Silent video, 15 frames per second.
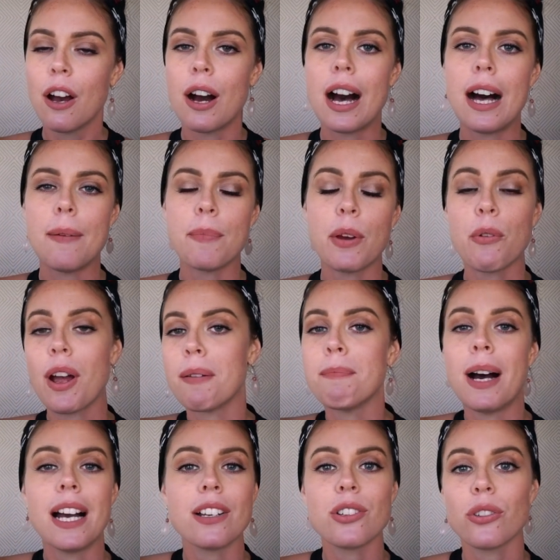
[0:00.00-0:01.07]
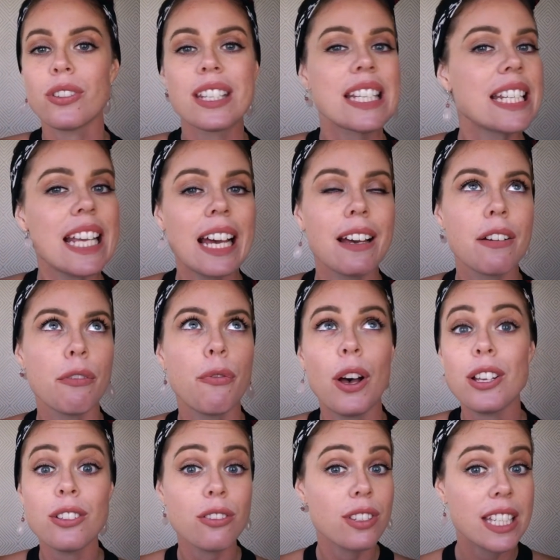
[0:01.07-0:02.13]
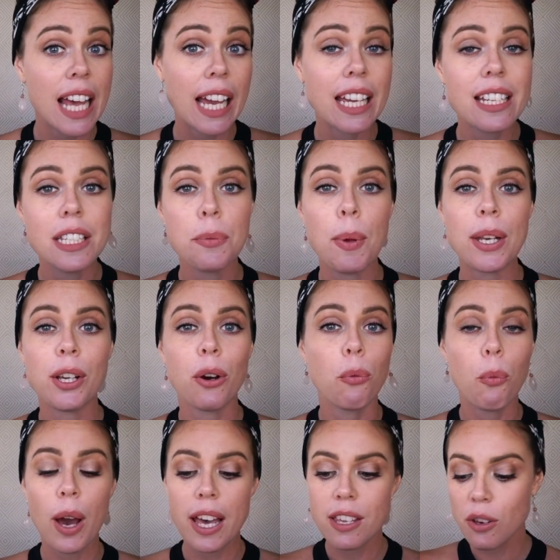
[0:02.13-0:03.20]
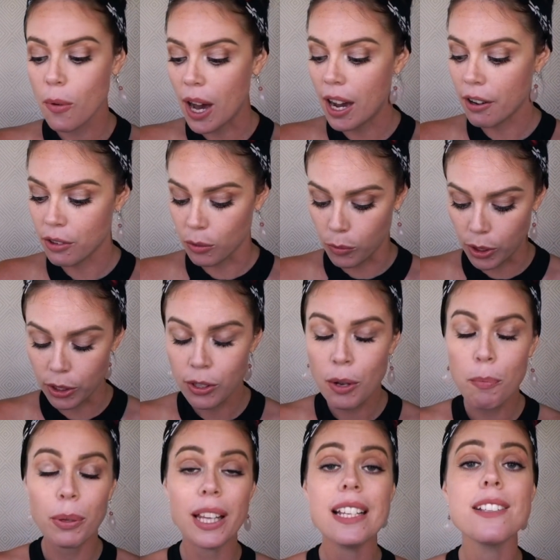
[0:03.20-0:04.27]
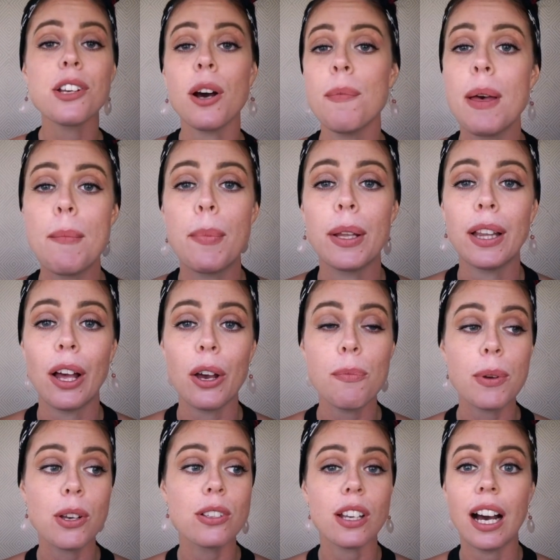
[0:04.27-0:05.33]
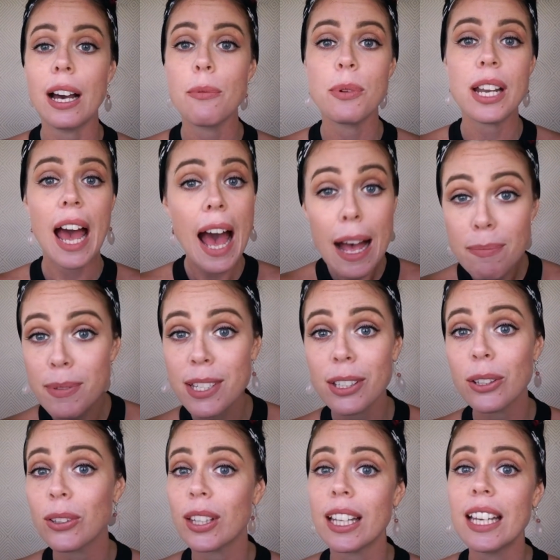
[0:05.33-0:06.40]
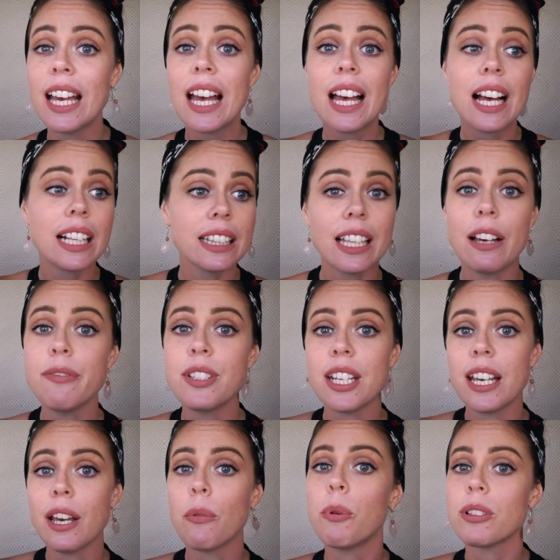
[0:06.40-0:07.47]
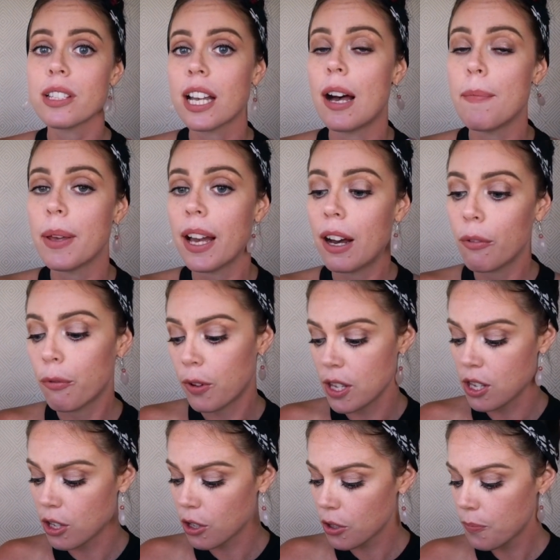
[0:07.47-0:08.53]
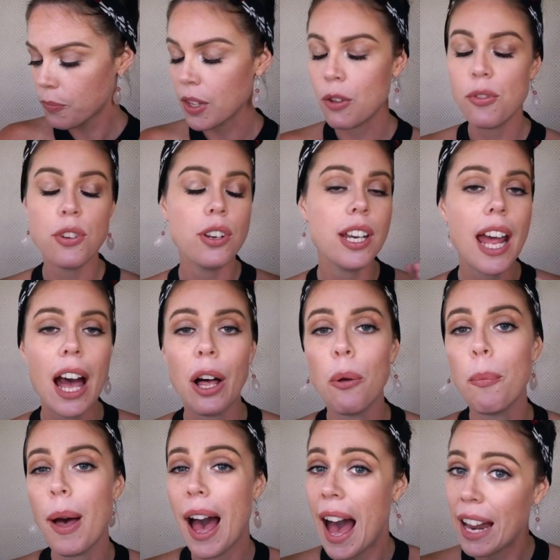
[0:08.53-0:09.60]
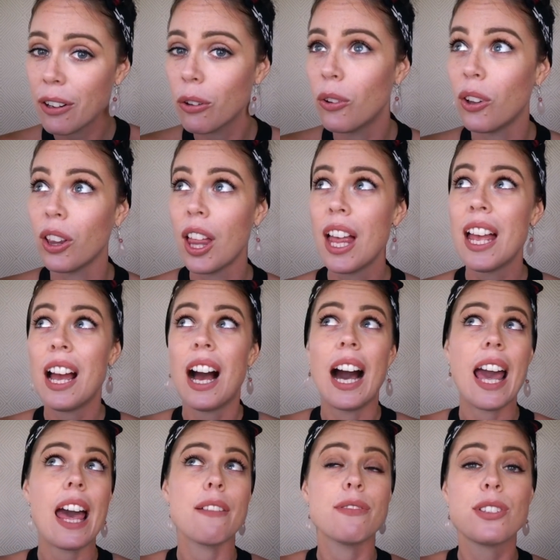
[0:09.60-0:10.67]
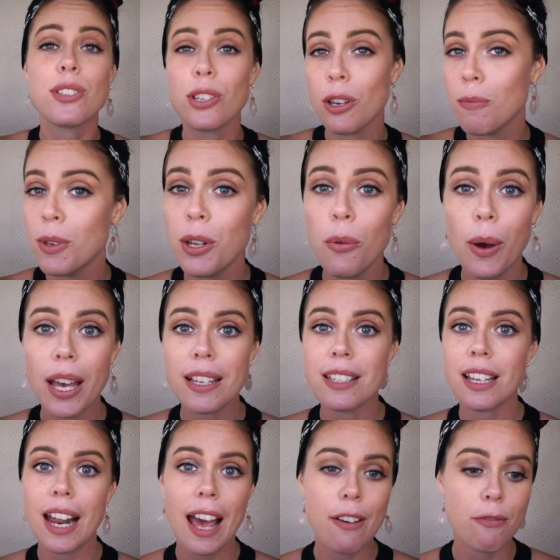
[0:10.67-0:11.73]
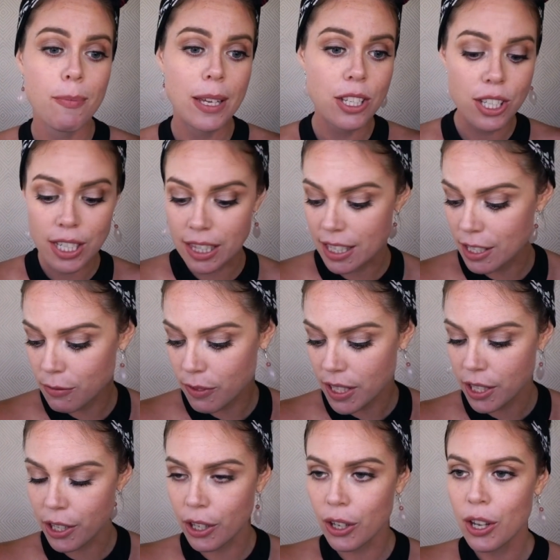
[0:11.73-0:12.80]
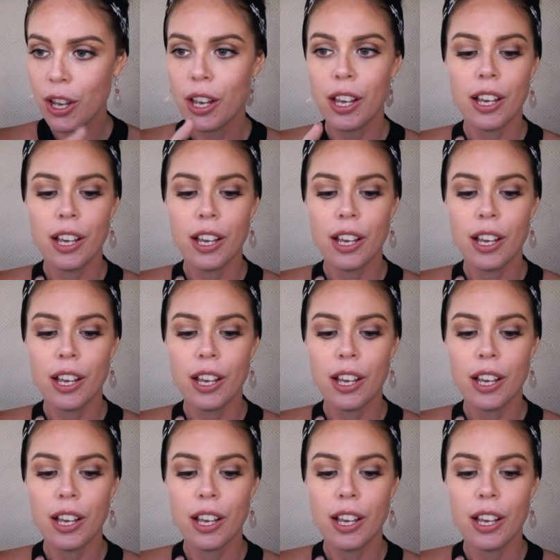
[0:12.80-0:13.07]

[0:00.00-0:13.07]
around March or the first or second, depending on where you are in the world. Please comment below because I would absolutely love to hear what's coming up for you. If you need help at all, I have so many ways that I have mentioned in this video.